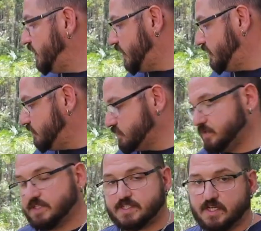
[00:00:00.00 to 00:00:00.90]
Yeah, and
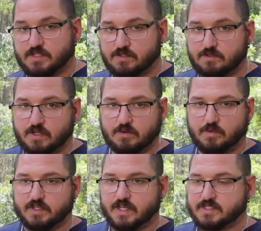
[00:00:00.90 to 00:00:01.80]
also in this case too,
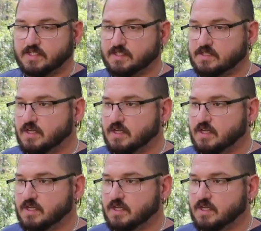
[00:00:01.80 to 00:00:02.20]
one last thing is,